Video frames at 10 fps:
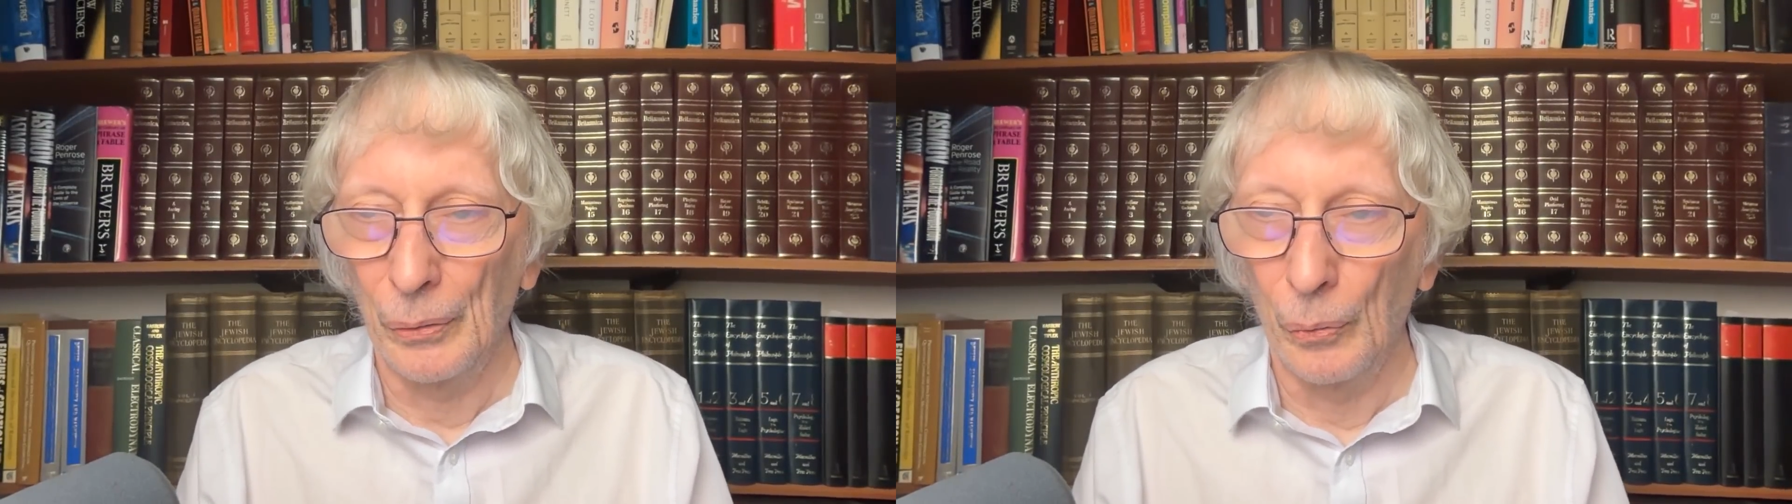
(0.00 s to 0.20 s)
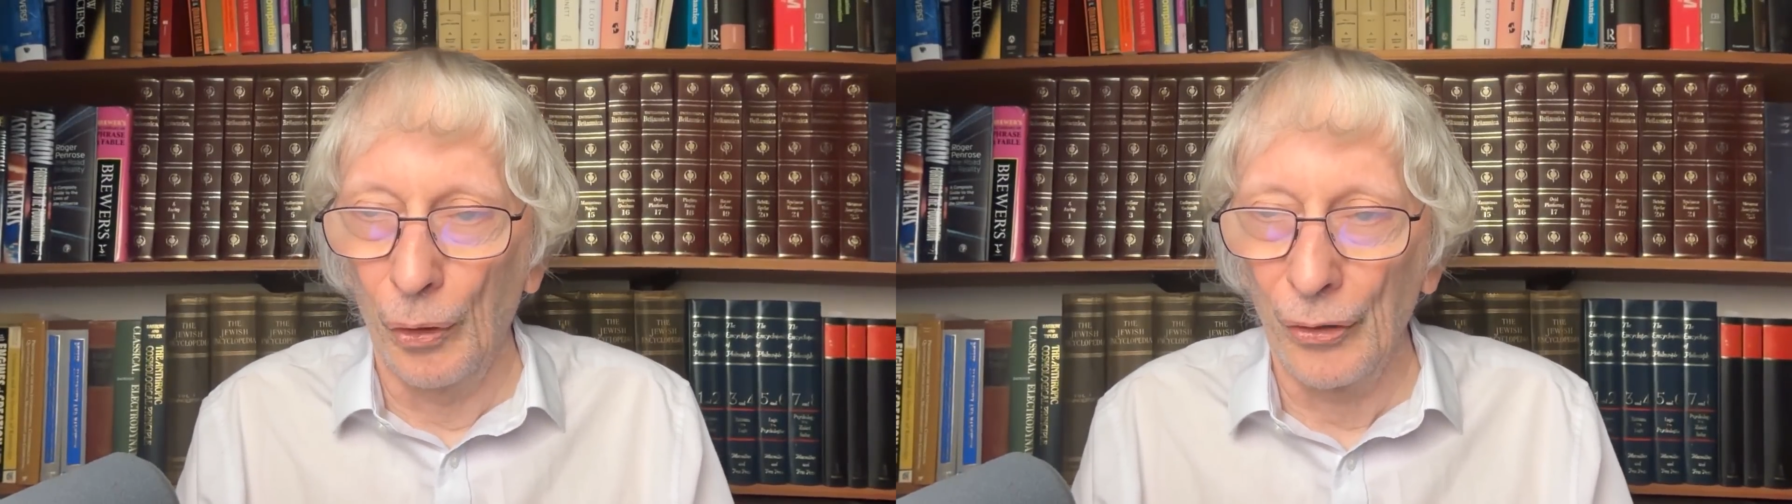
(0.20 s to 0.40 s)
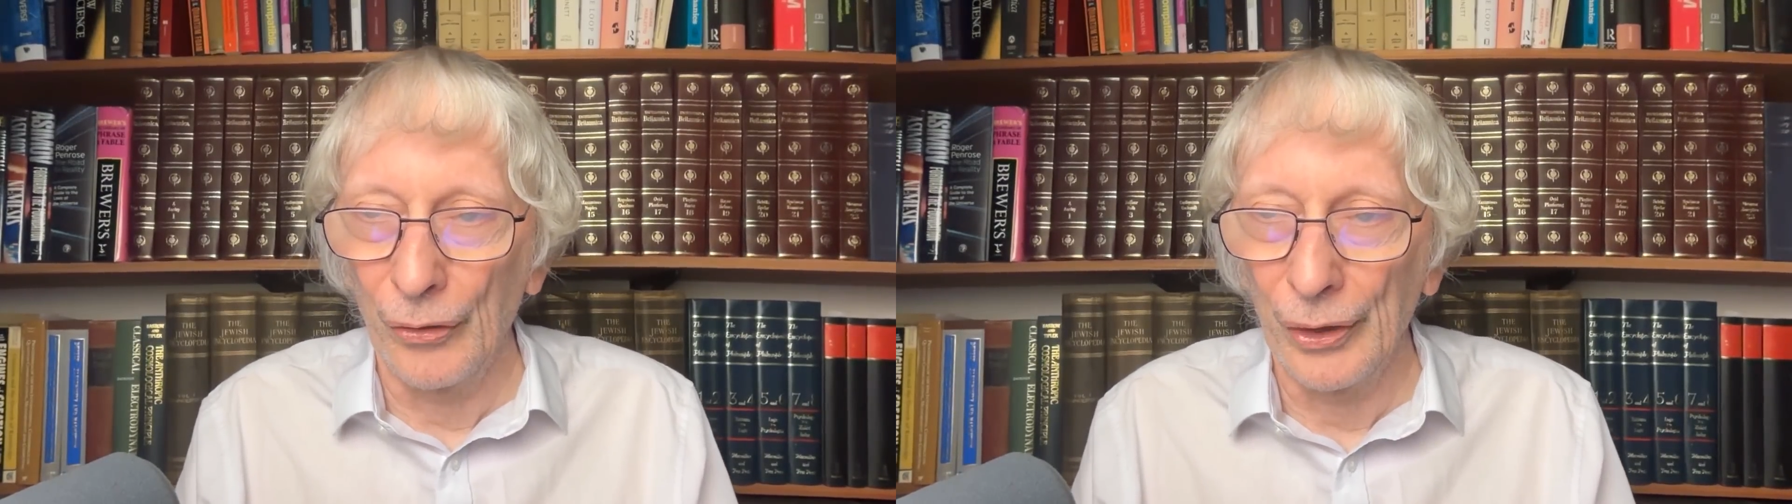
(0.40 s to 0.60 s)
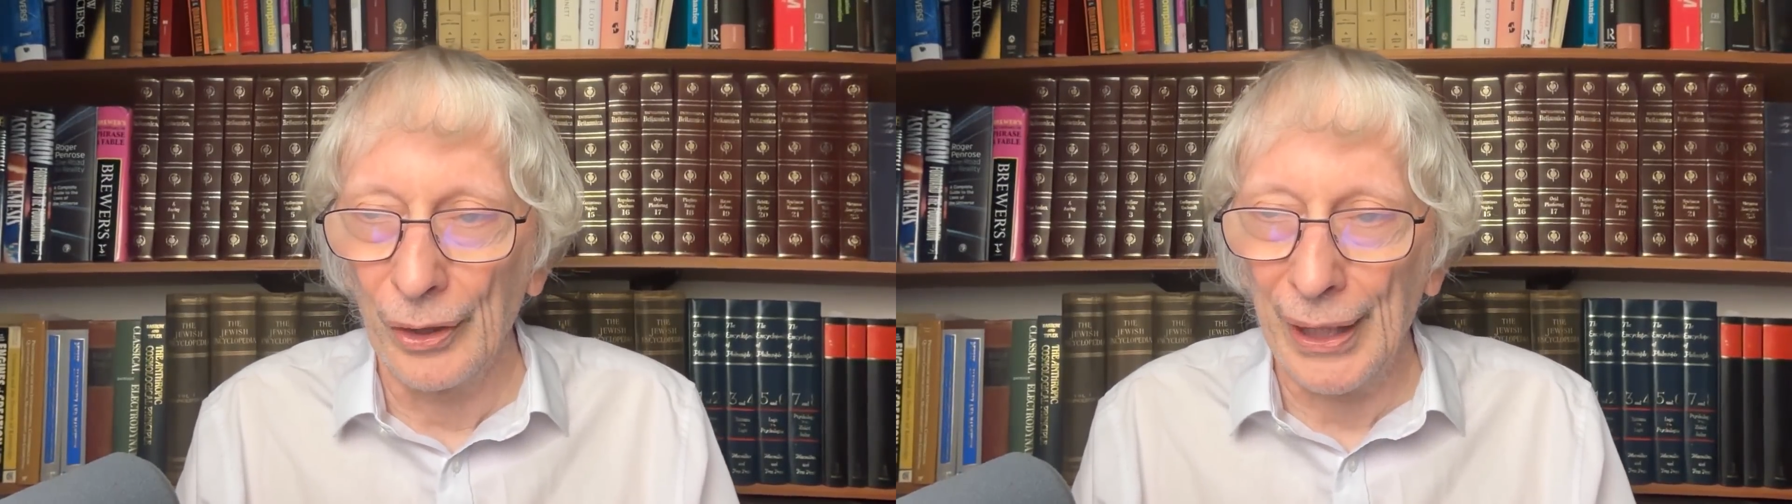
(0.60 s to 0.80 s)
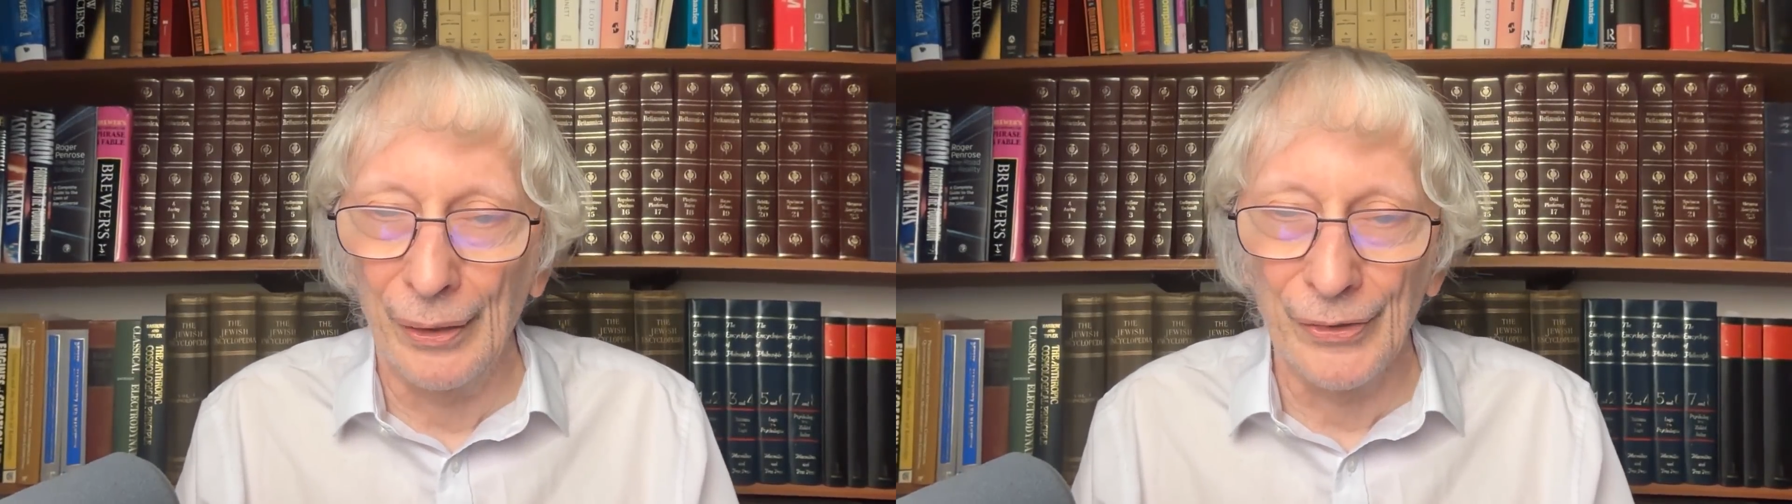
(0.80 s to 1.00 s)
what
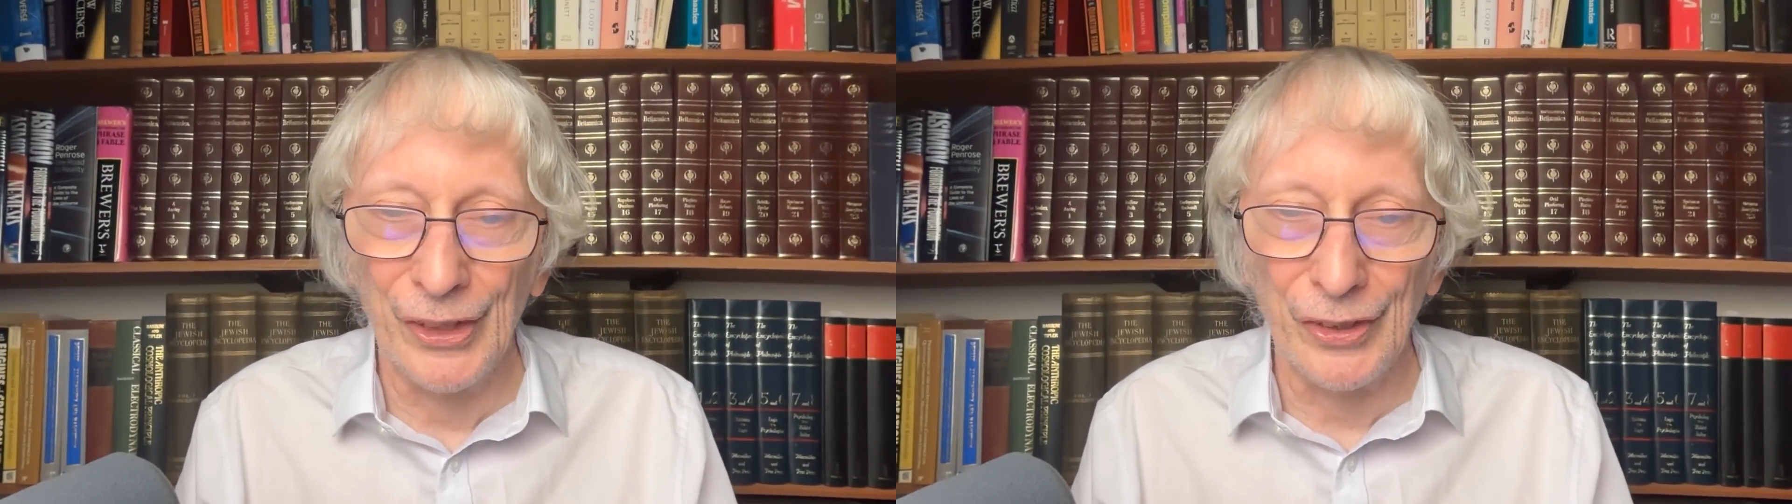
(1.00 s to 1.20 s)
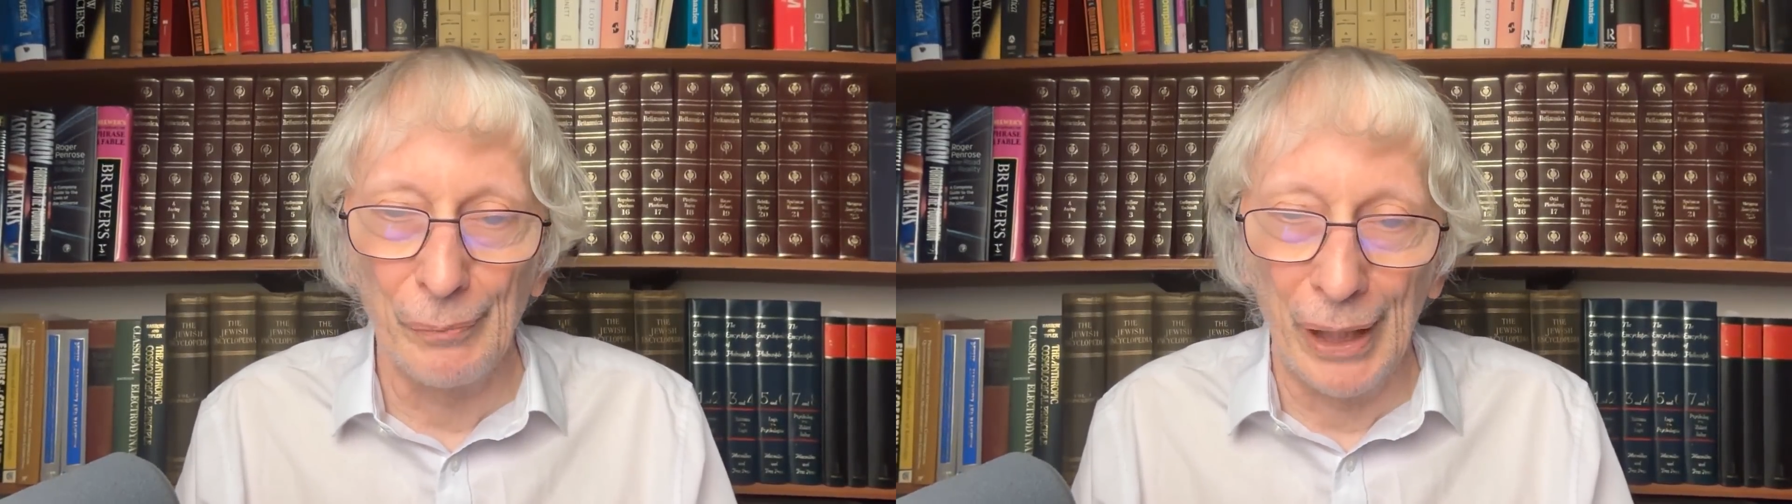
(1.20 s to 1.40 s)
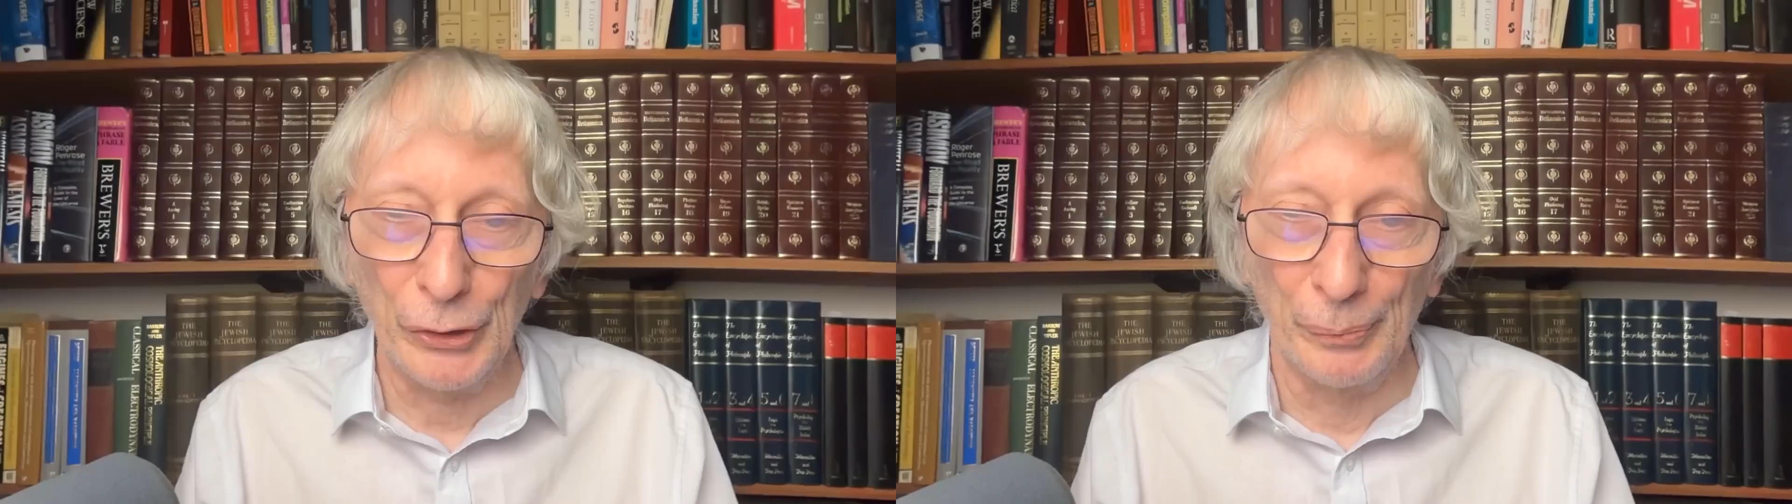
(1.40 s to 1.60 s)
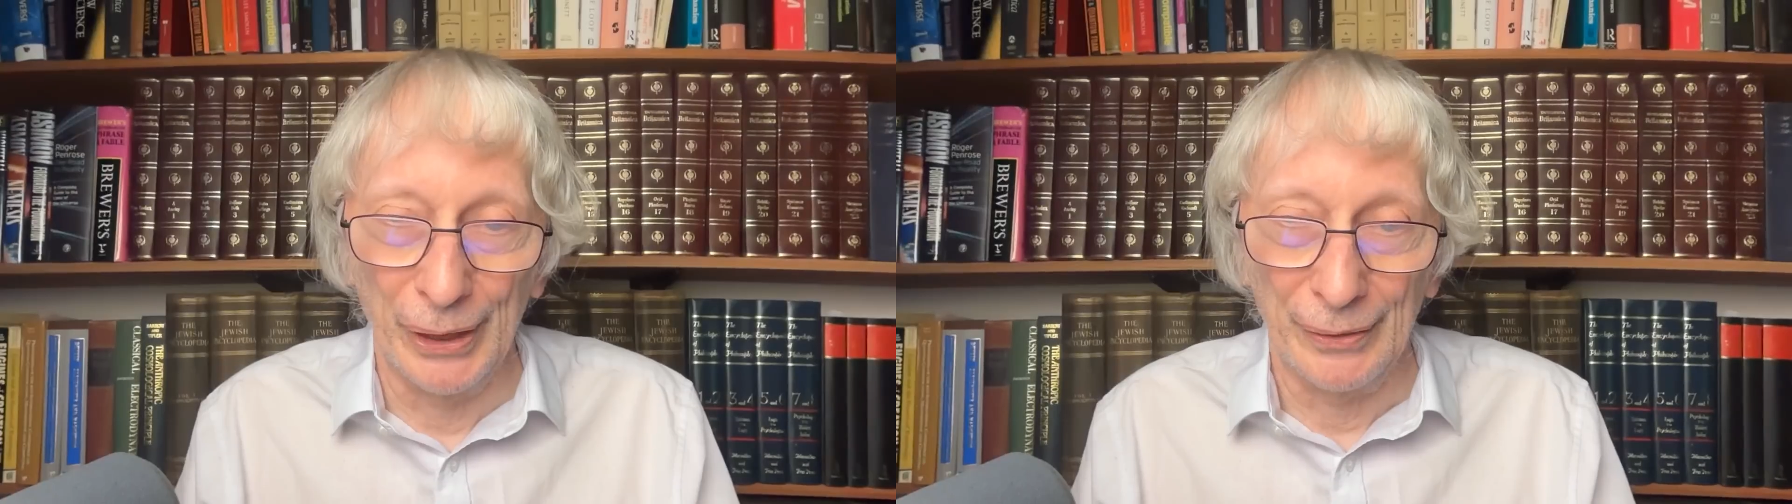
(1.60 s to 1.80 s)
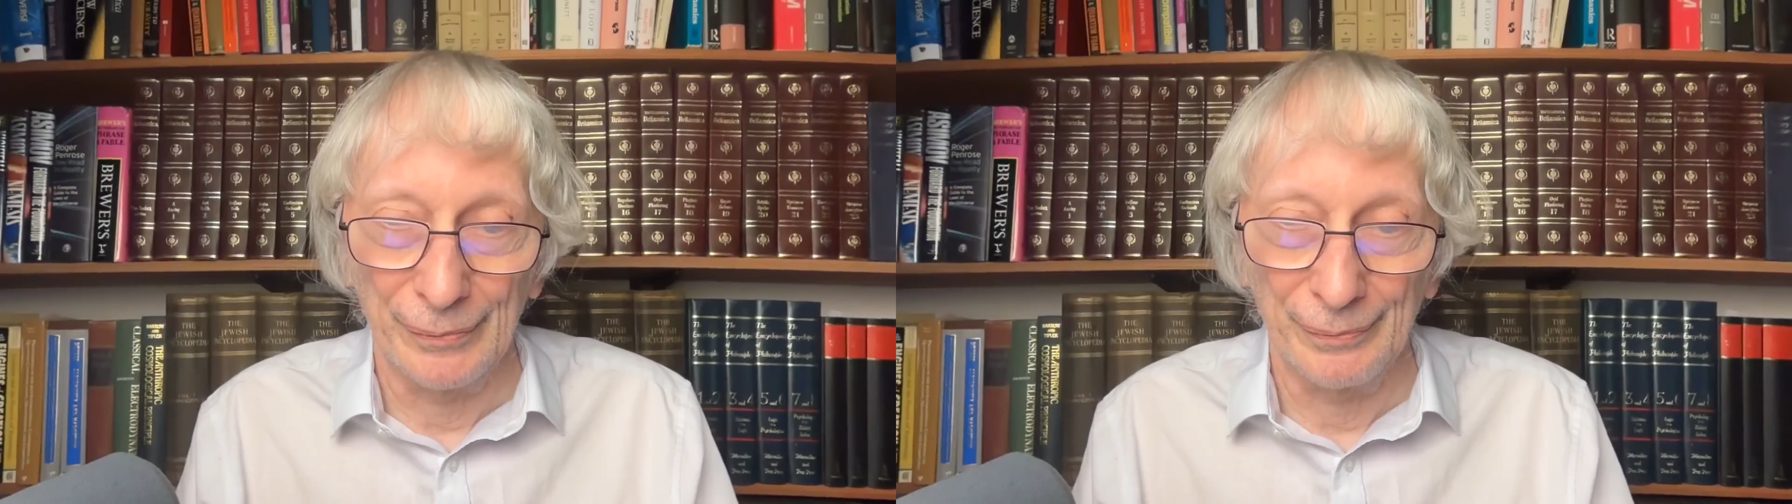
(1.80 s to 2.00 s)
counts as a measurement?